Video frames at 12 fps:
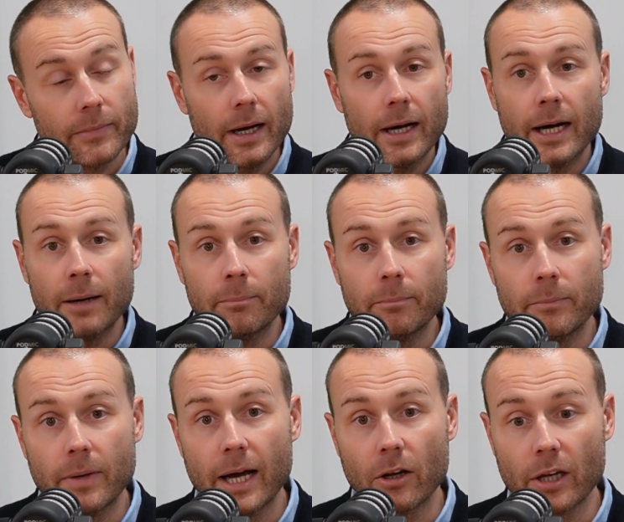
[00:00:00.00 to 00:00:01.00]
and
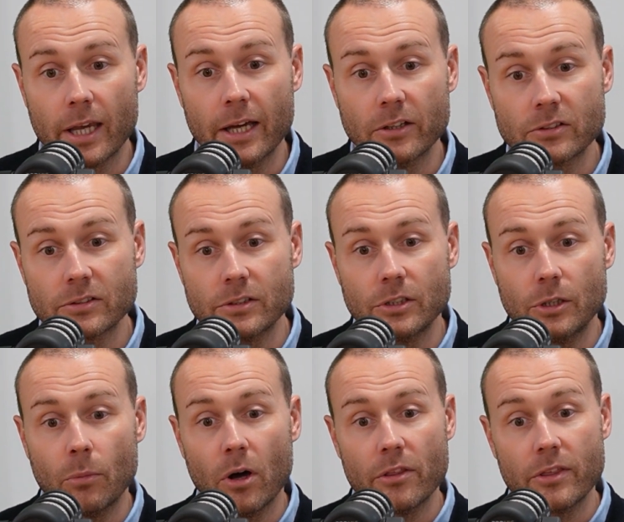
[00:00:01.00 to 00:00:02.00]
I guess you
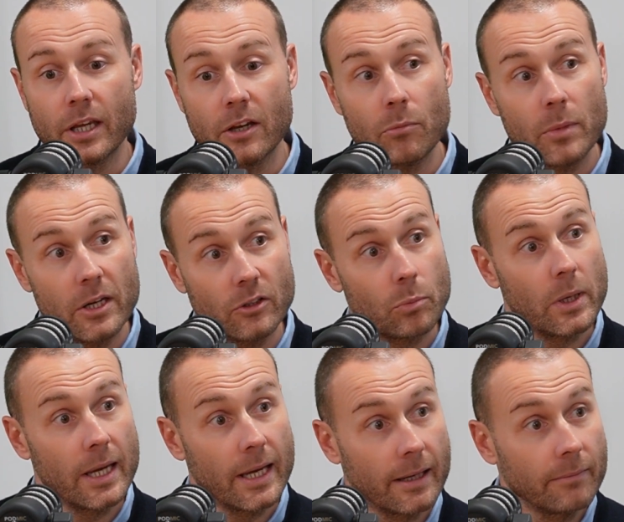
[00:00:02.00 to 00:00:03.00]
might think of me as
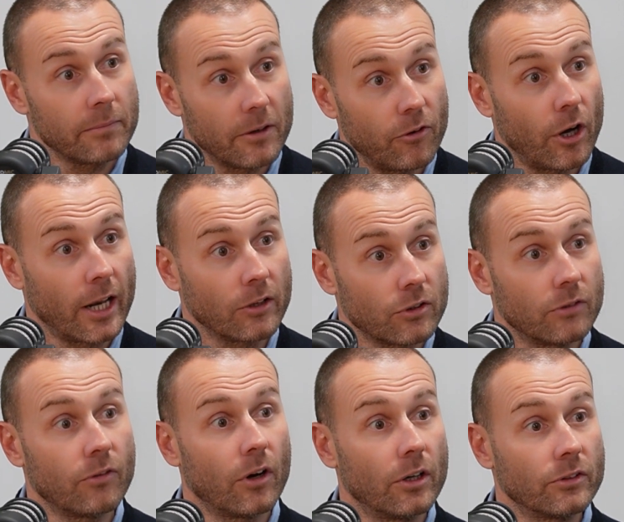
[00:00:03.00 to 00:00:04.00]
being a financial
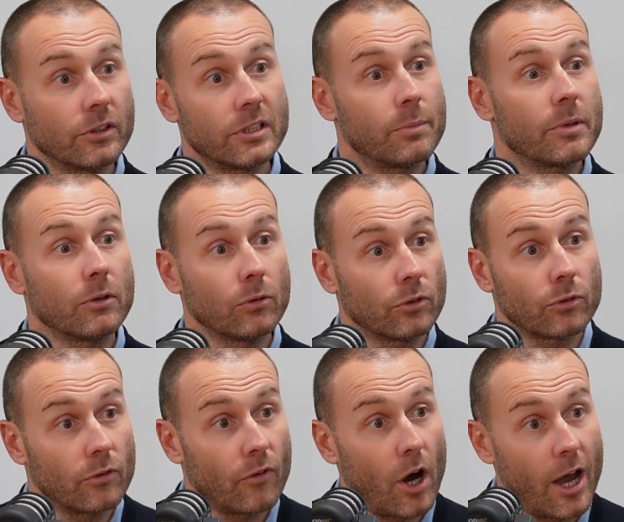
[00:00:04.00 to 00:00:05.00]
advisor, typical
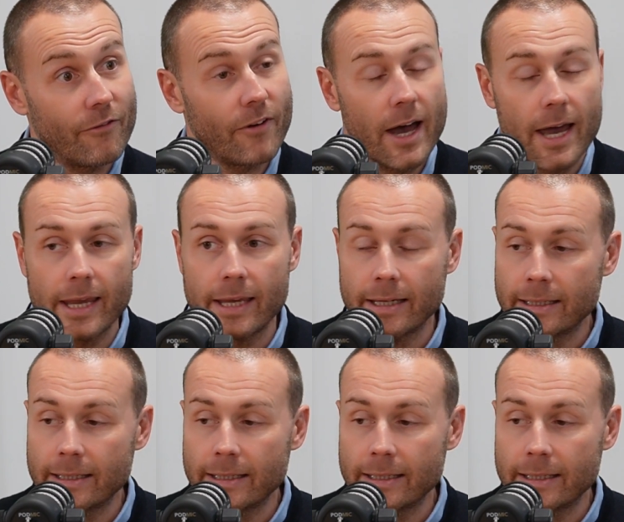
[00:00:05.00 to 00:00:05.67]
sort of IFA.